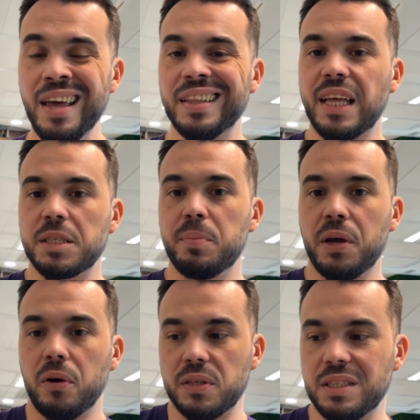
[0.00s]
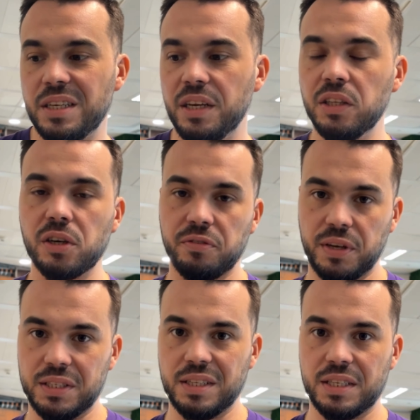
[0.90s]
That's because the
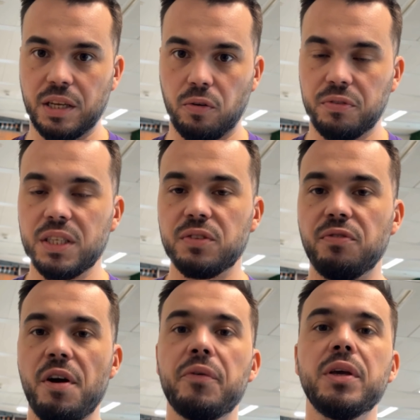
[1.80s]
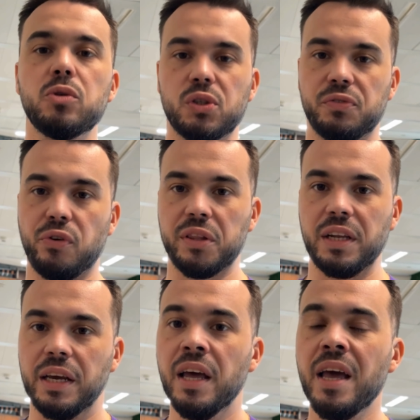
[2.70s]
interface itself is very
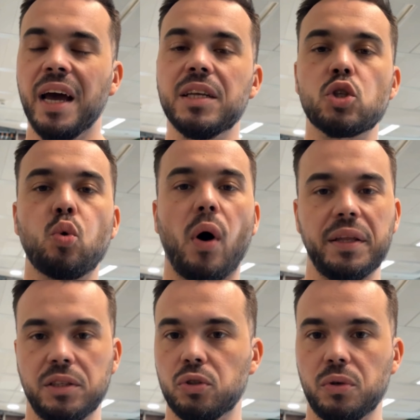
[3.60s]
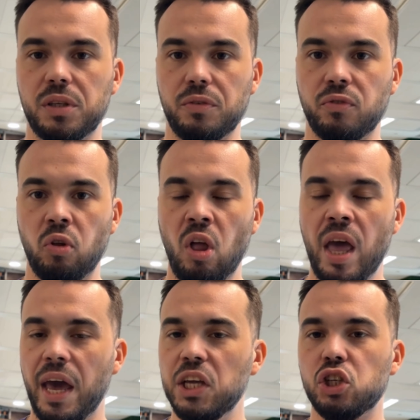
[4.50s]
user-friendly and it's quite intuitive.
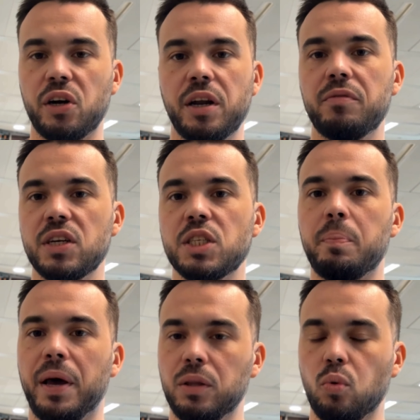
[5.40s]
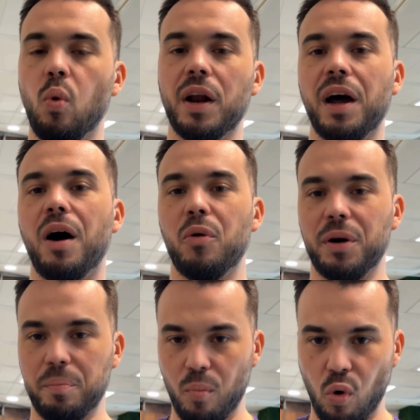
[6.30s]
HR never spent 1
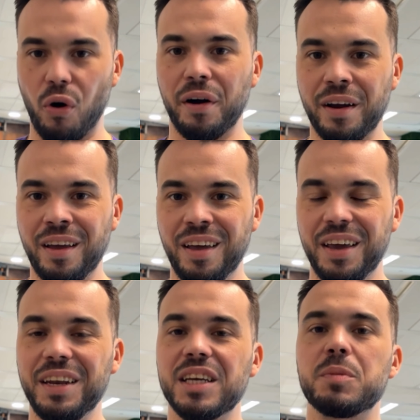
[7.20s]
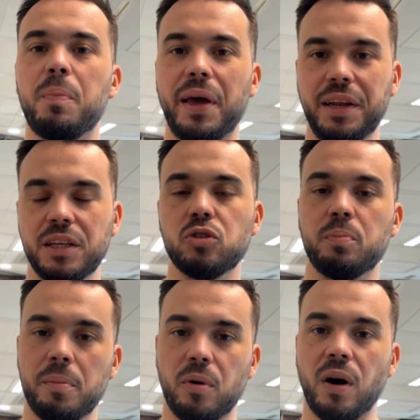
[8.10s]
hour more in explaining to
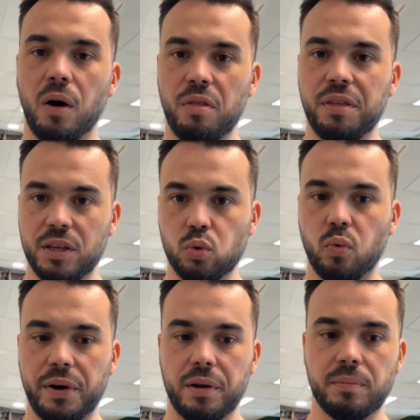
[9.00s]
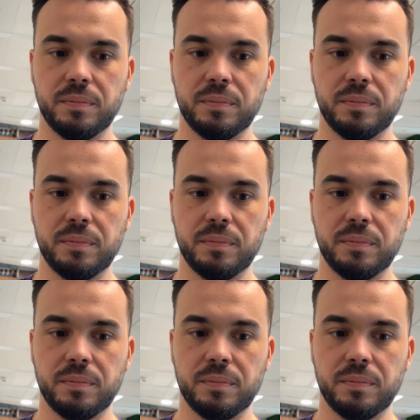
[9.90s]
people how things work.